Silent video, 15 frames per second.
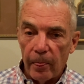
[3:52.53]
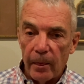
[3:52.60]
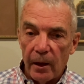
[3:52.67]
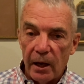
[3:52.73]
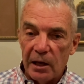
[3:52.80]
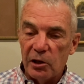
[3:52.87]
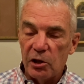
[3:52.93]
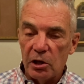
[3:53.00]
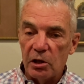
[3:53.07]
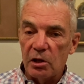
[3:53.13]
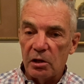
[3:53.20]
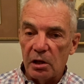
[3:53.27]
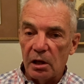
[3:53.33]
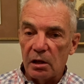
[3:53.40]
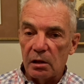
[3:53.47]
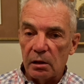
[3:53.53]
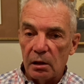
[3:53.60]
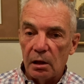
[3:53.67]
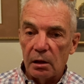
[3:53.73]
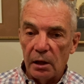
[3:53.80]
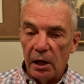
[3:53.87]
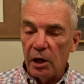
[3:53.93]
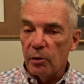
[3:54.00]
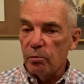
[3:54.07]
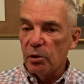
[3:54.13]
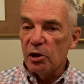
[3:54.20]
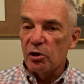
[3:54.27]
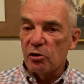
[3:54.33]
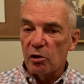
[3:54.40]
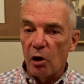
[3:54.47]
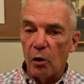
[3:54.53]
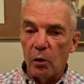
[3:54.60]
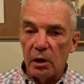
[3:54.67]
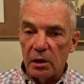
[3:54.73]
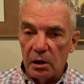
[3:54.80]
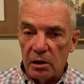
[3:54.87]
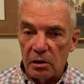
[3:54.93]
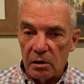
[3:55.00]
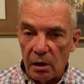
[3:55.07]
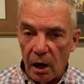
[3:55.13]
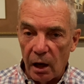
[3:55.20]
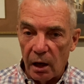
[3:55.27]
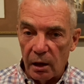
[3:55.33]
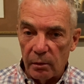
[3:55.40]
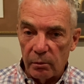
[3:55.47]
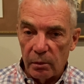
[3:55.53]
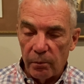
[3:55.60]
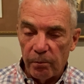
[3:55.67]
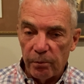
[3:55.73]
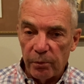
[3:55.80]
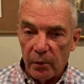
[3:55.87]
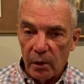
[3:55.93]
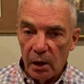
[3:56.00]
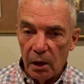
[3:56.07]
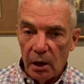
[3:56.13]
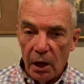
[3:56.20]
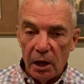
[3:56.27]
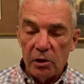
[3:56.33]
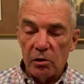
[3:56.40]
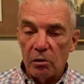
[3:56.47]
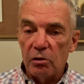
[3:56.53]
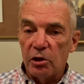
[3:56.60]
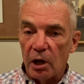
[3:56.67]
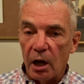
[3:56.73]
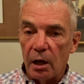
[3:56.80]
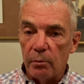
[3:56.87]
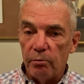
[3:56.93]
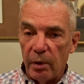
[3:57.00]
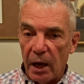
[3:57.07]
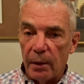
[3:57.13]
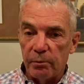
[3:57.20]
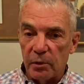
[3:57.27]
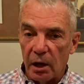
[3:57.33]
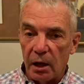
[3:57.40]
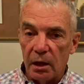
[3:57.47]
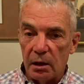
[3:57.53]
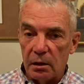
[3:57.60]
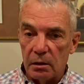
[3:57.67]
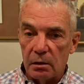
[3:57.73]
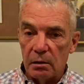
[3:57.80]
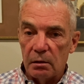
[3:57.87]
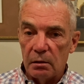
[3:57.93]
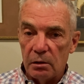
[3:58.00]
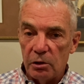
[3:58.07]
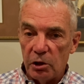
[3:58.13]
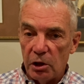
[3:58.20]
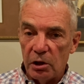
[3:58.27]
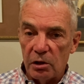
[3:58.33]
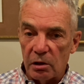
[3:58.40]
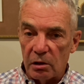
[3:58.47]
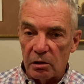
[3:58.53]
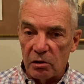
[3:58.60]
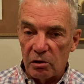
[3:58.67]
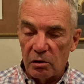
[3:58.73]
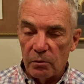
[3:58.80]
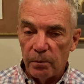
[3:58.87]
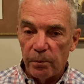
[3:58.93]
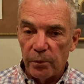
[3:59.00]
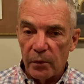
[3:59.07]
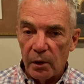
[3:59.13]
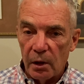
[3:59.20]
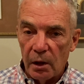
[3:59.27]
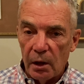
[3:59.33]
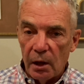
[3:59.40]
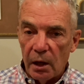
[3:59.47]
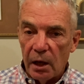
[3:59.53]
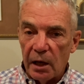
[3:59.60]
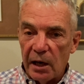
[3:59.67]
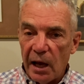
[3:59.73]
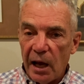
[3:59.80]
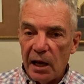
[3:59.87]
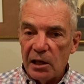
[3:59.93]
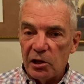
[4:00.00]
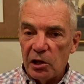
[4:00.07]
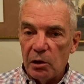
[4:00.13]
And Jesus says, "Let it be so at this time." And so John baptized Jesus. And as he